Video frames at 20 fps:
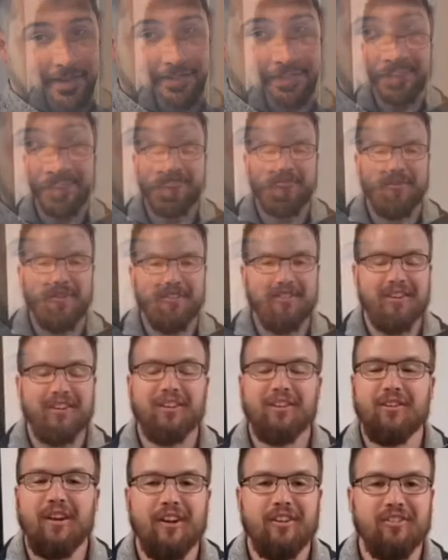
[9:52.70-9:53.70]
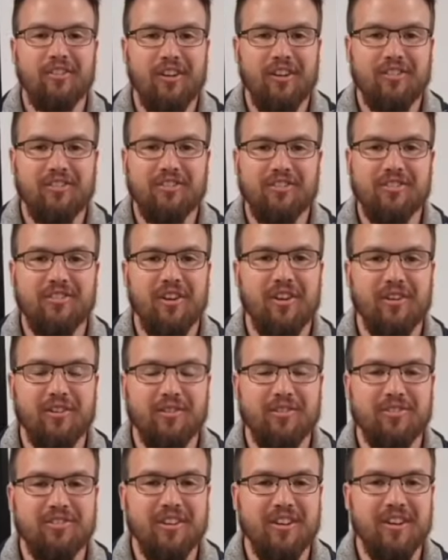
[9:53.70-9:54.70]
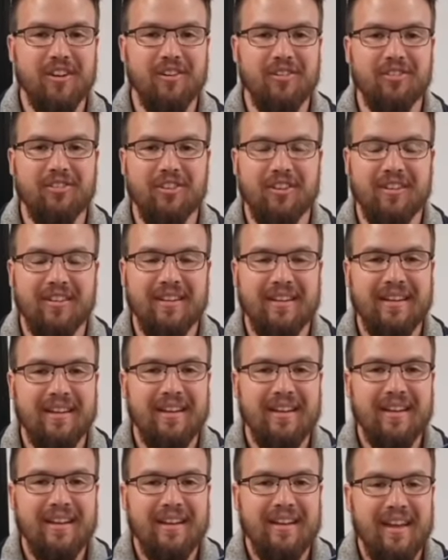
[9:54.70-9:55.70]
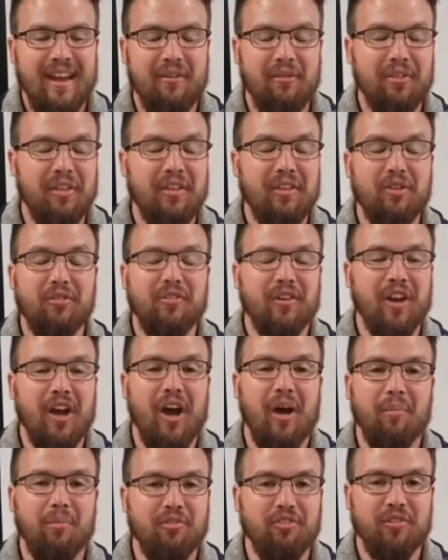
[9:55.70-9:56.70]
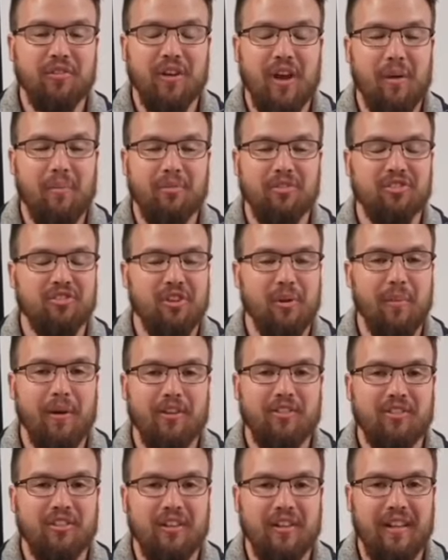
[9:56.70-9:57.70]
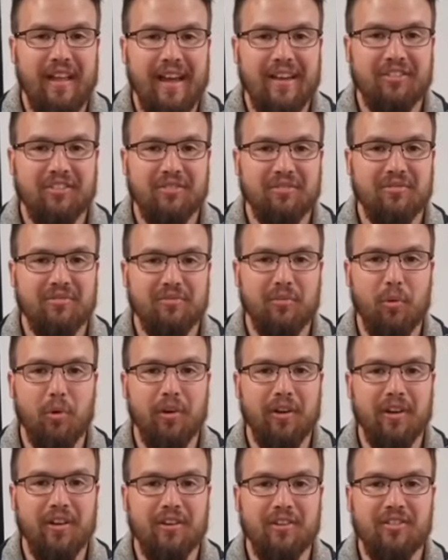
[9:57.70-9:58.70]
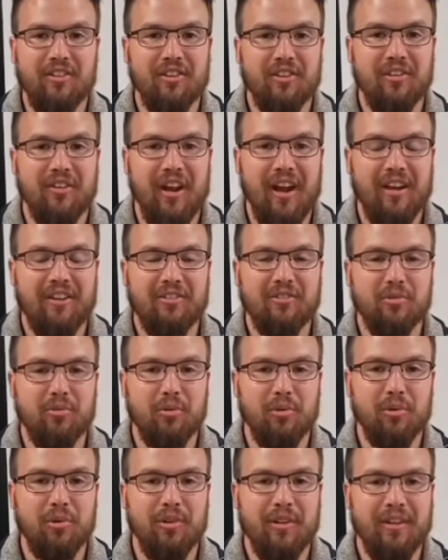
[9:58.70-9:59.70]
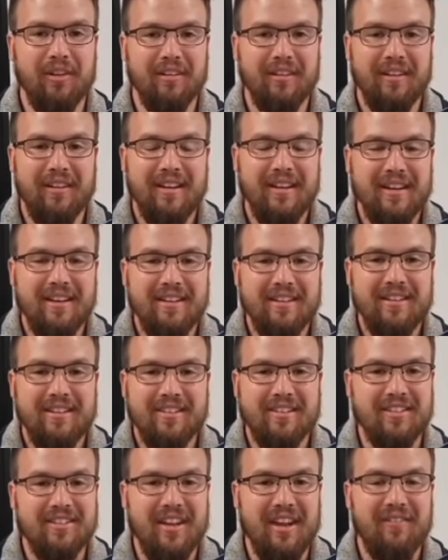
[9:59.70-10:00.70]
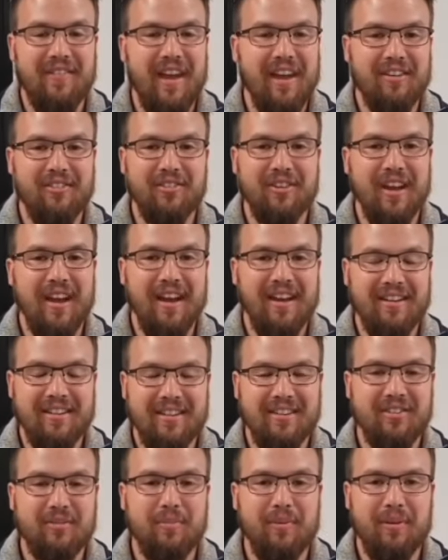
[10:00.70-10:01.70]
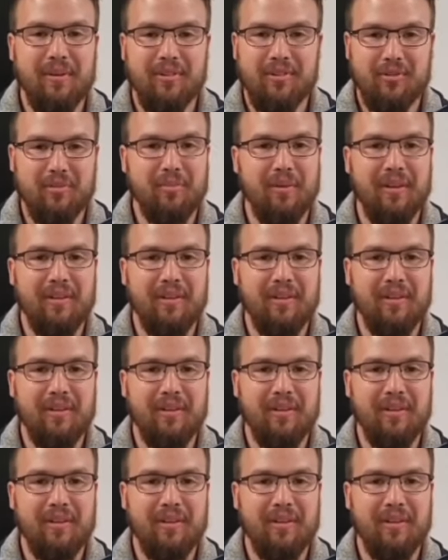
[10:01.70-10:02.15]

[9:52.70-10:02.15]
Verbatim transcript: I just want to say congratulations to all you seniors and everything you've accomplished. You've accomplished so much in the last four years here in high school, and since I've had you guys, it's been, it's been